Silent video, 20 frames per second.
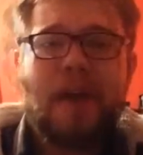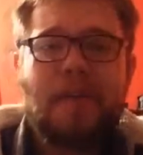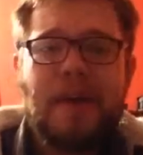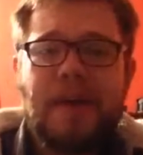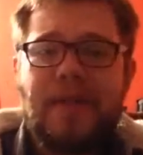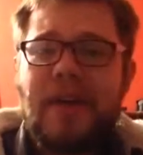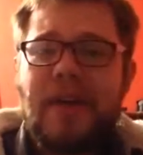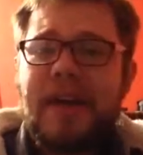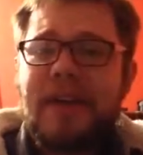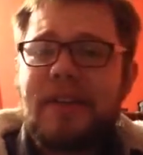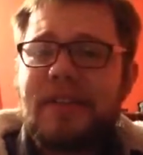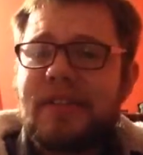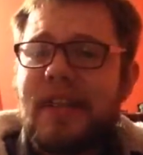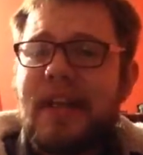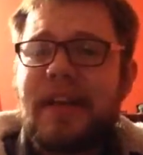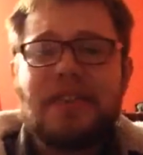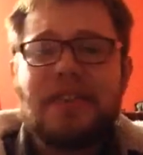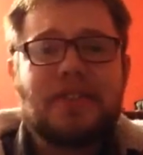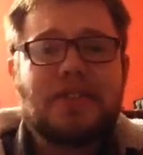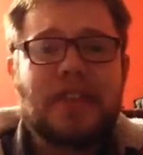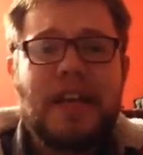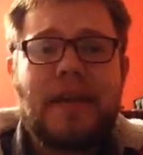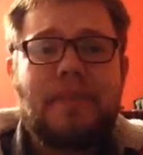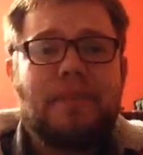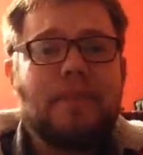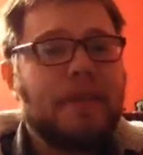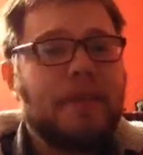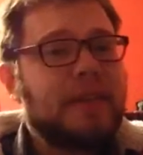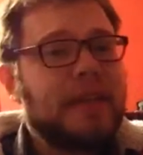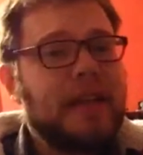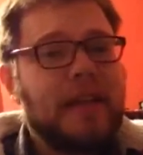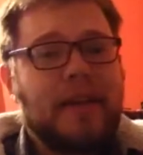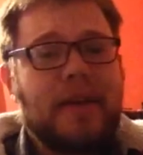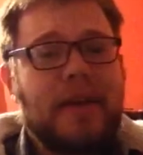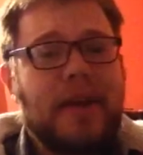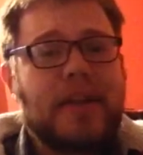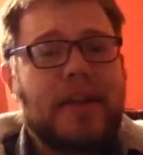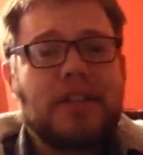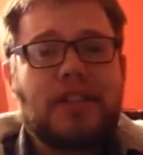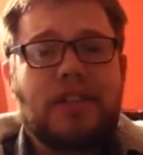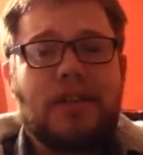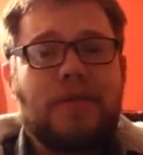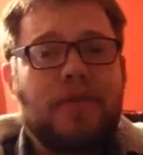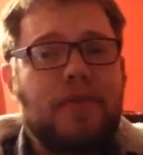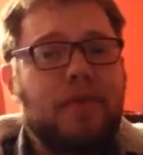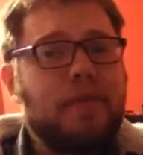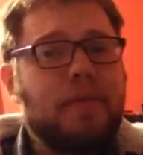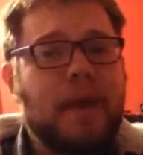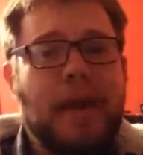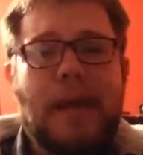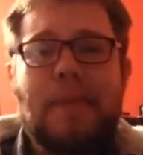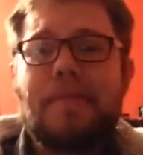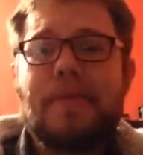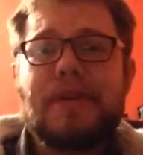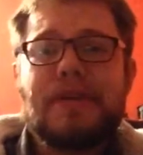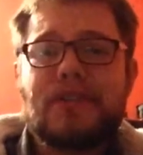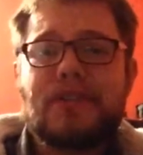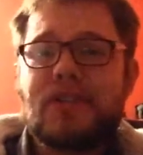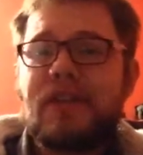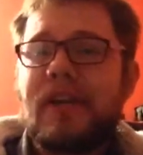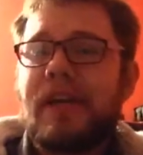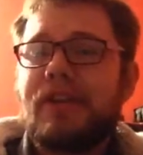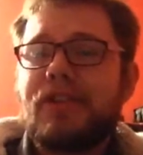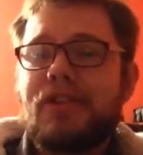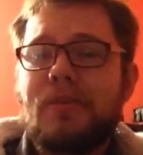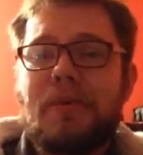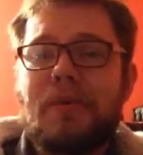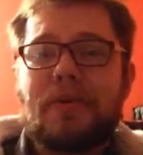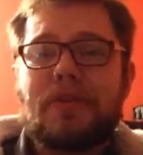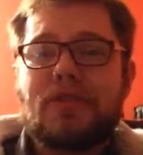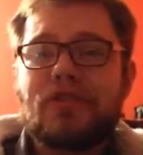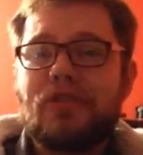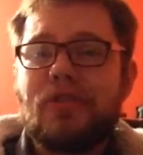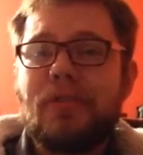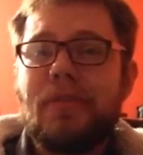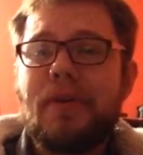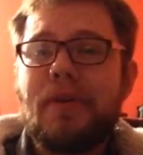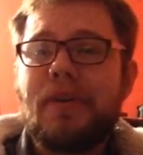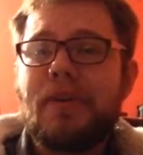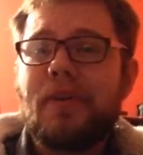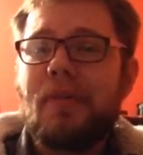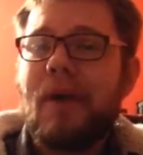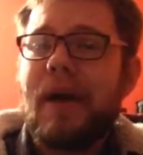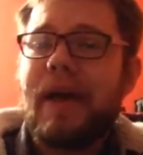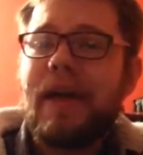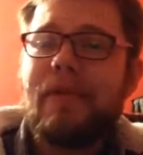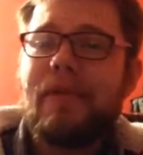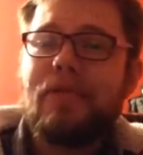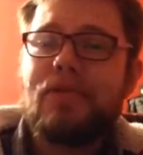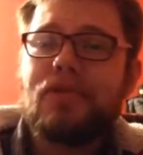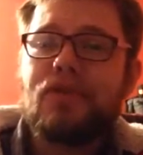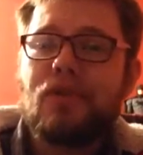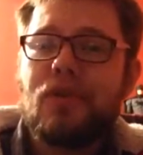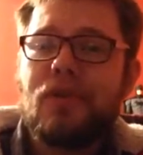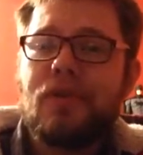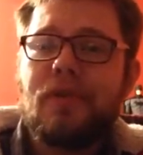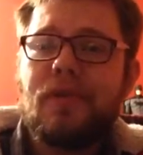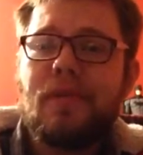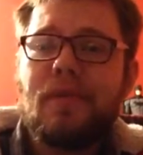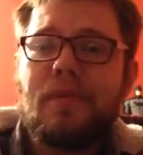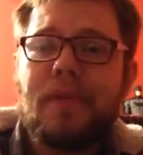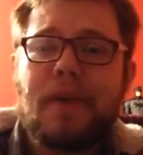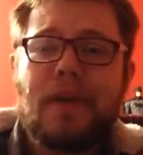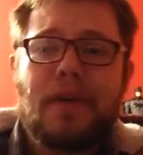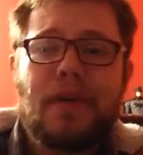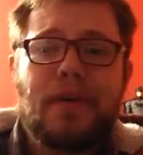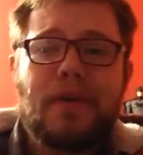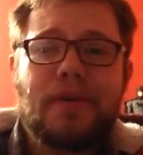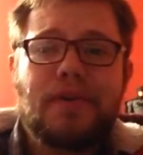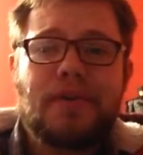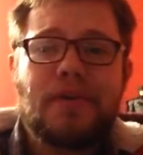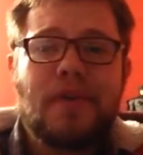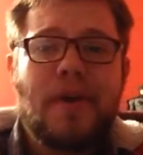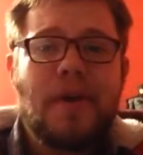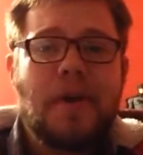I mean, that, that scene with the interview made me sick to my stomach the way it was done, because